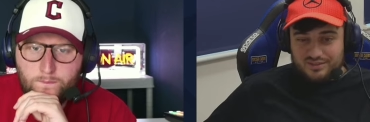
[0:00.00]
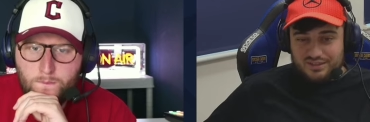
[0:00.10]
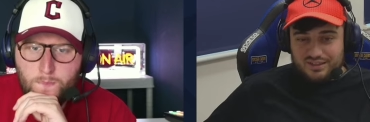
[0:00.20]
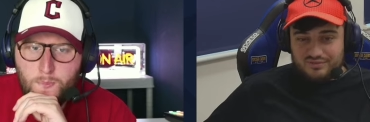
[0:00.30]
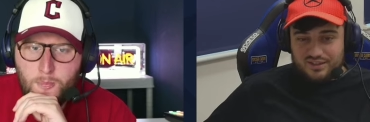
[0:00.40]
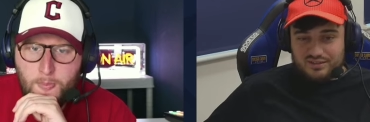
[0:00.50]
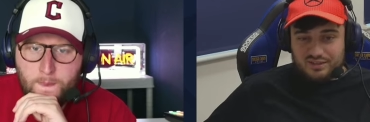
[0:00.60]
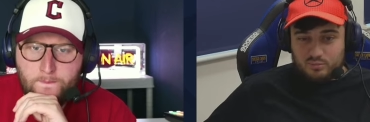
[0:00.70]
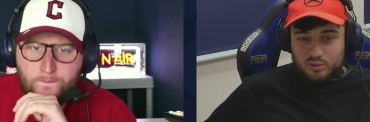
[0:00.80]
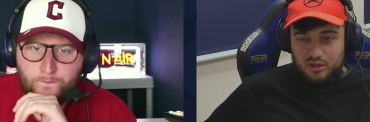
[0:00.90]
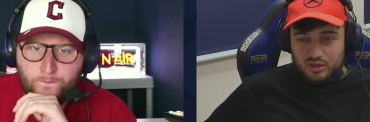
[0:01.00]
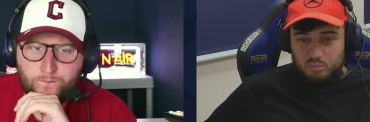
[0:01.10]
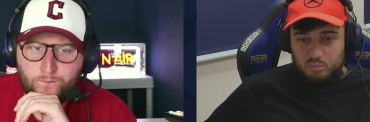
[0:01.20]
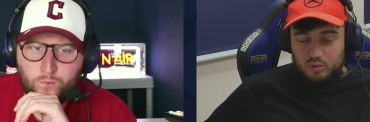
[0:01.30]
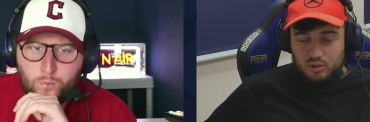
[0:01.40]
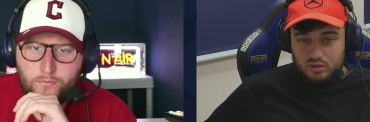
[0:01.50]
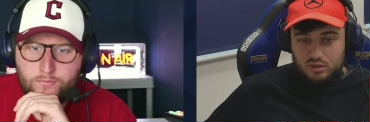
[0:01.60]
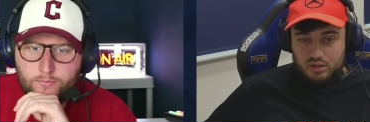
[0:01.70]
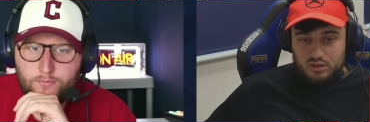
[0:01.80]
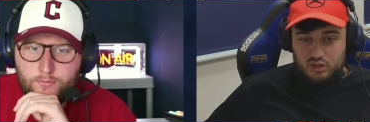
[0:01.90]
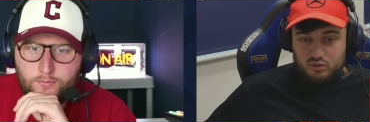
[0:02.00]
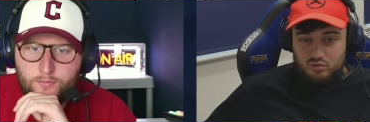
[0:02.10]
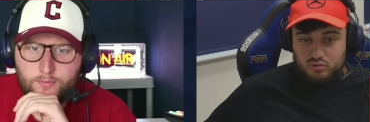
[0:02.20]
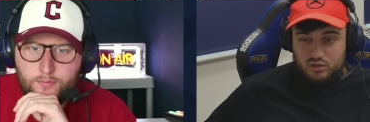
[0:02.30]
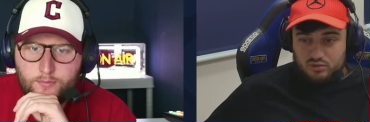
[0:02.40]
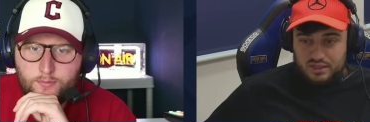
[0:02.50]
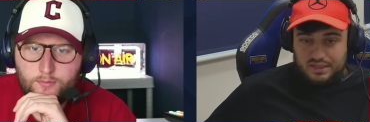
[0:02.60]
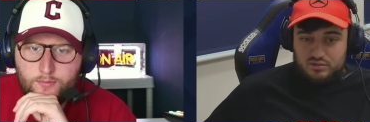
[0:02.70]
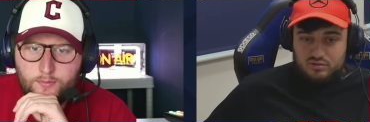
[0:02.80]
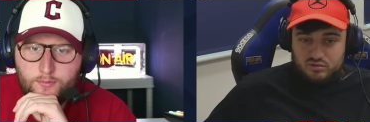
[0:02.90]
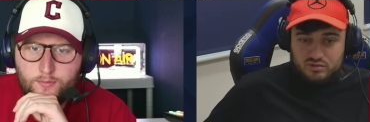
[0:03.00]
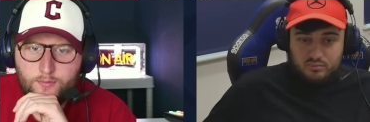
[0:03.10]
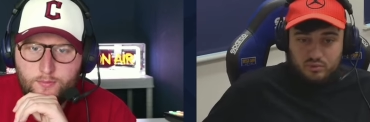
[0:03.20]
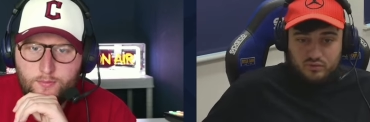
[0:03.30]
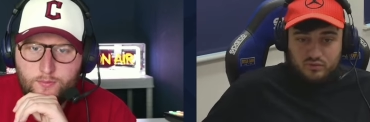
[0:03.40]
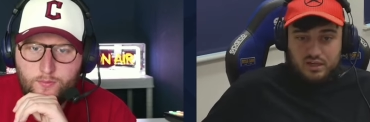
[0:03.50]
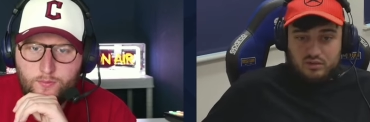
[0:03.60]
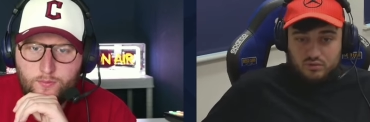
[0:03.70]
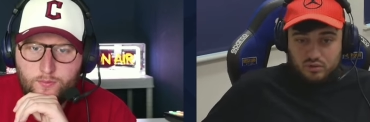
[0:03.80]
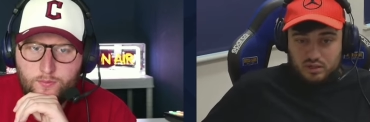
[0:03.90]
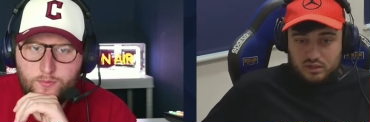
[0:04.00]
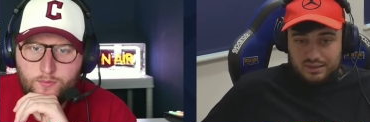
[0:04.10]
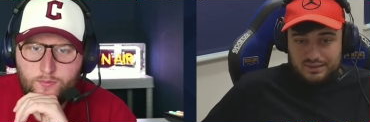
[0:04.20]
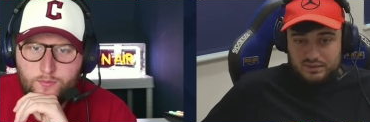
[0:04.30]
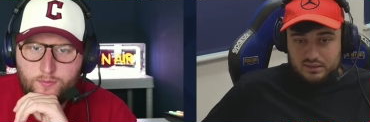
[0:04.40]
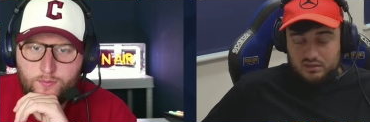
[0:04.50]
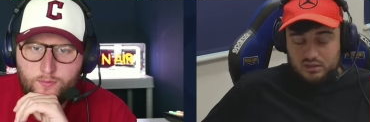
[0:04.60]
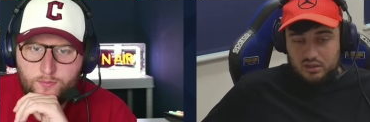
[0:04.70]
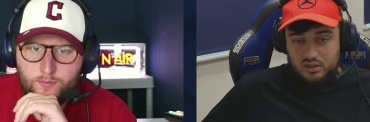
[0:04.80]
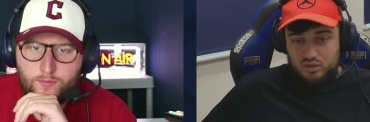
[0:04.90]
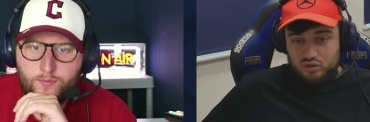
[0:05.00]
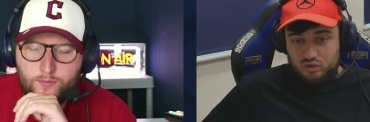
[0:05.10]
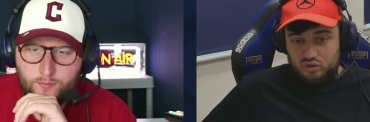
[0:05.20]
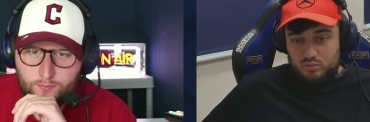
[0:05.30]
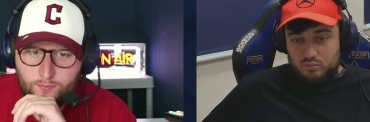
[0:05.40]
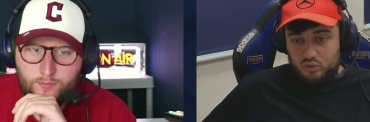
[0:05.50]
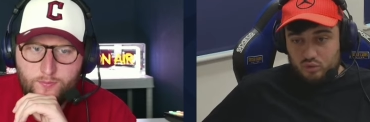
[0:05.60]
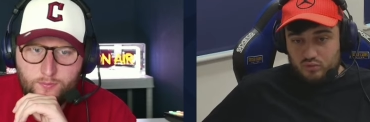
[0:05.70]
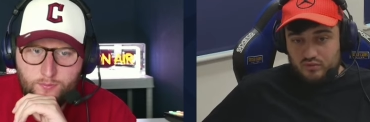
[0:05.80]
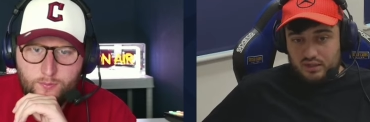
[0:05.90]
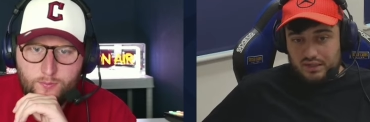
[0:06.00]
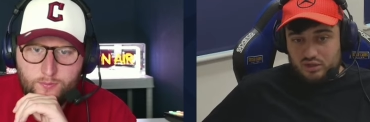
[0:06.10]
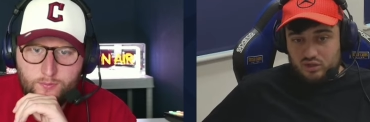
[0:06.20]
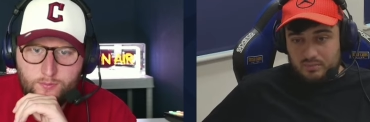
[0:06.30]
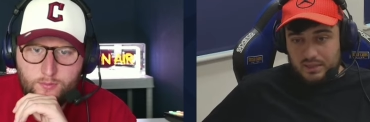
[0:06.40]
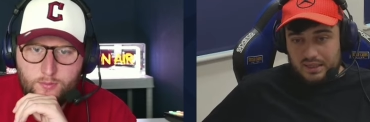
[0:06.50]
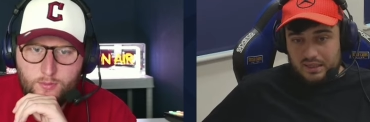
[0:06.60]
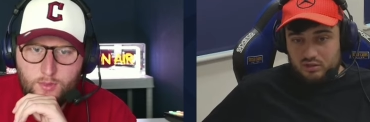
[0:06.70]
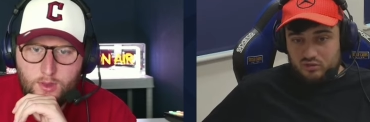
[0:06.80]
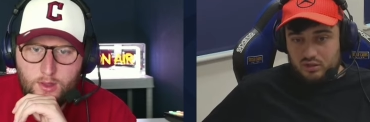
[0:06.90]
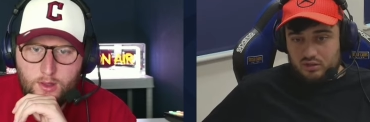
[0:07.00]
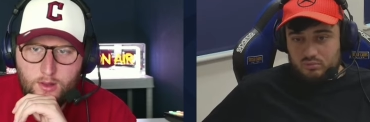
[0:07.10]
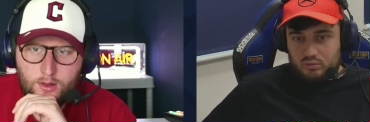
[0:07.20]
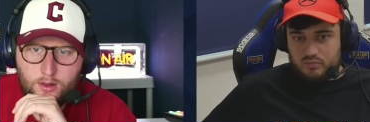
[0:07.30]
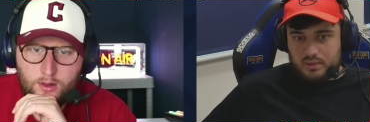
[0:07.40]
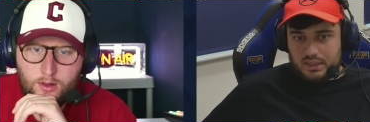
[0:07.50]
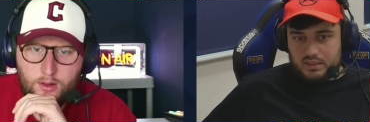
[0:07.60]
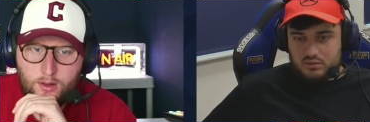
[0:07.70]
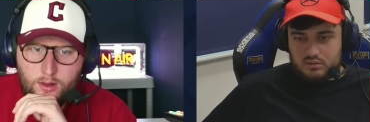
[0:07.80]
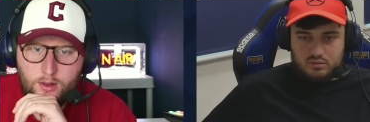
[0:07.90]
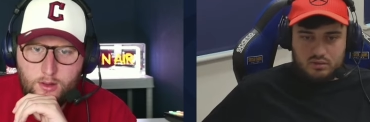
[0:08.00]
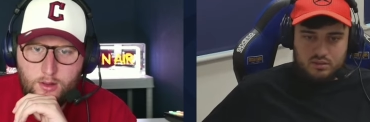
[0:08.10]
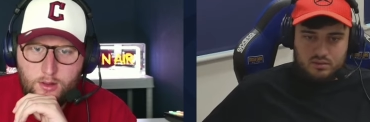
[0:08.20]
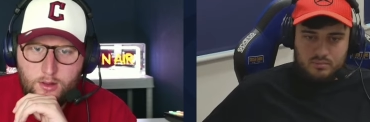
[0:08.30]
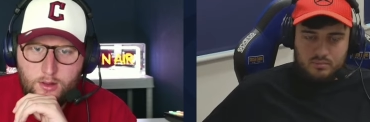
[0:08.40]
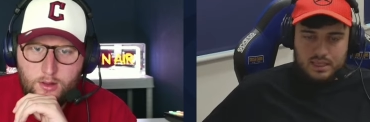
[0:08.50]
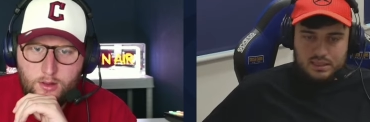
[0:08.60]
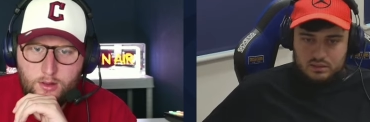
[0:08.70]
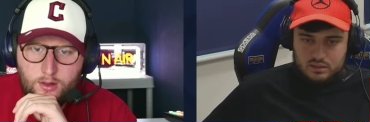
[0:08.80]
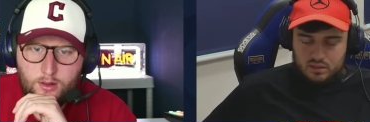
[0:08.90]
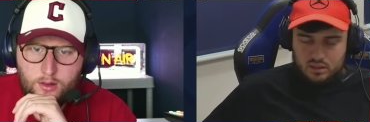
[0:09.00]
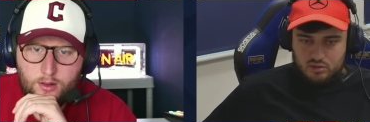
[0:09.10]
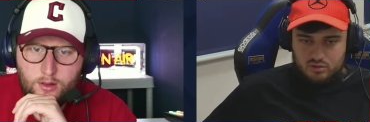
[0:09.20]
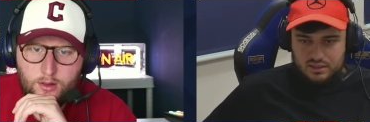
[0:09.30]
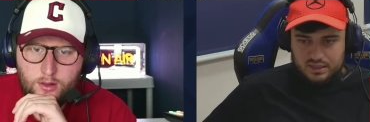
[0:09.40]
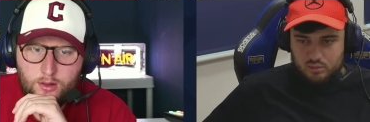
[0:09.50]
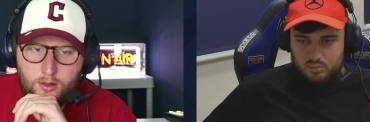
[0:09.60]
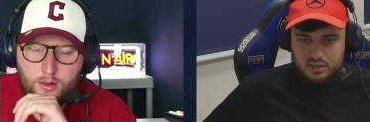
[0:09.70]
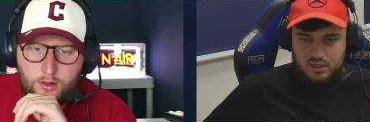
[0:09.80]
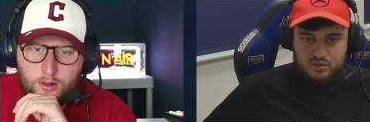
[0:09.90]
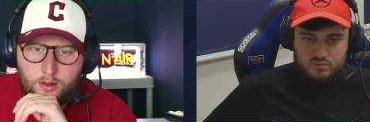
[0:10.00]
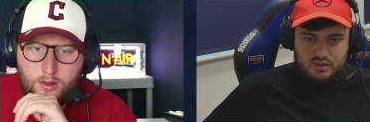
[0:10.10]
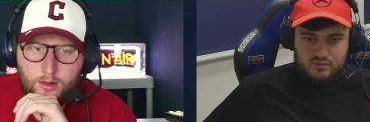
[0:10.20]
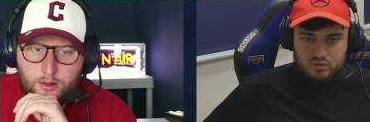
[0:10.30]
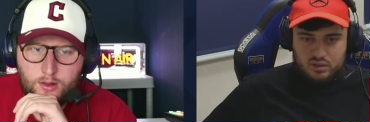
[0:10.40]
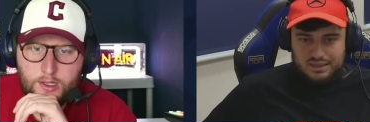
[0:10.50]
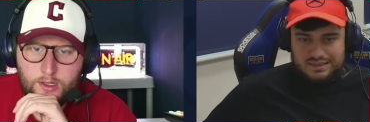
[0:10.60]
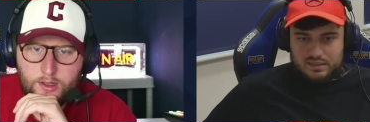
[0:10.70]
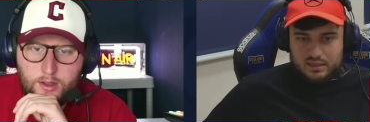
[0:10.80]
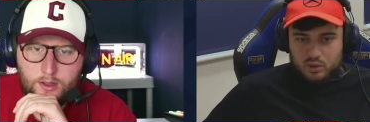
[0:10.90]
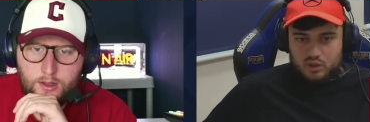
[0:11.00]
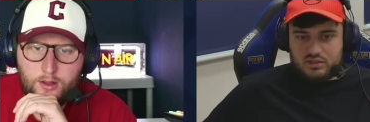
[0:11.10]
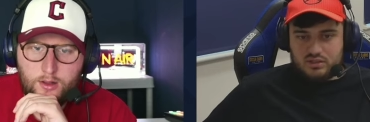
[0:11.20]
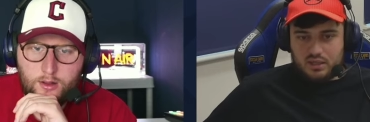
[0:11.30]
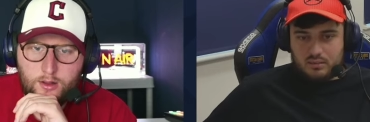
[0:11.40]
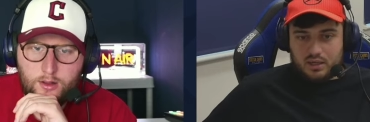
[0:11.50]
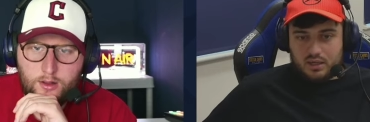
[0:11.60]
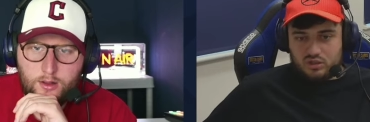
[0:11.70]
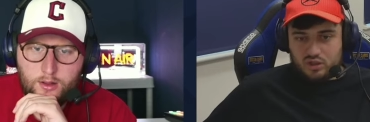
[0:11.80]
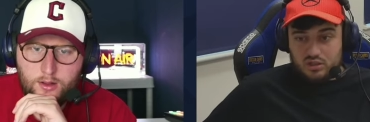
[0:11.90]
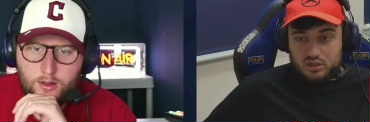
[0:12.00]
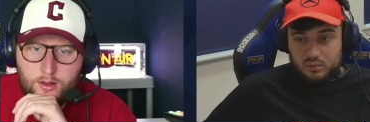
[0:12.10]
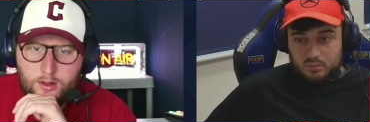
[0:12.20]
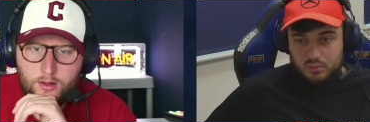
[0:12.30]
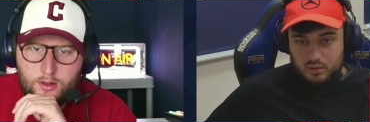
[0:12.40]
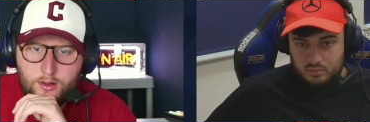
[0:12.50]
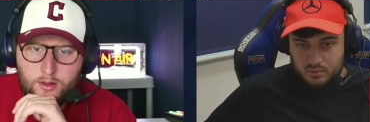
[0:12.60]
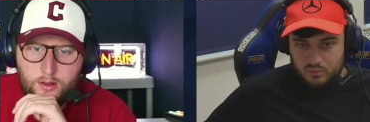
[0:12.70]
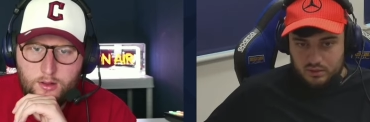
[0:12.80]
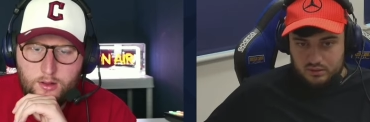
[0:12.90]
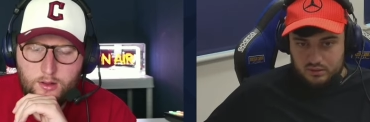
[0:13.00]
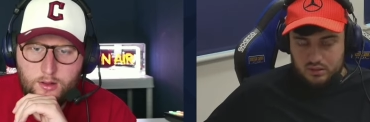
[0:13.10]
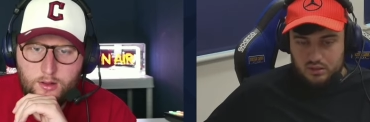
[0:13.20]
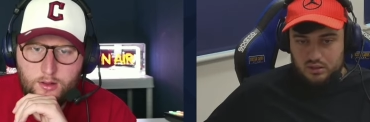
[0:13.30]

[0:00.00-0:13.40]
Speaker 1: necessarily invest in buying, but you could use that as an example of a rated rookie that exists, does the move, and actually playing and trying to move past the the mess. Does that help us cards? Whatever. Like, is are we going to see a market change there? We probably will.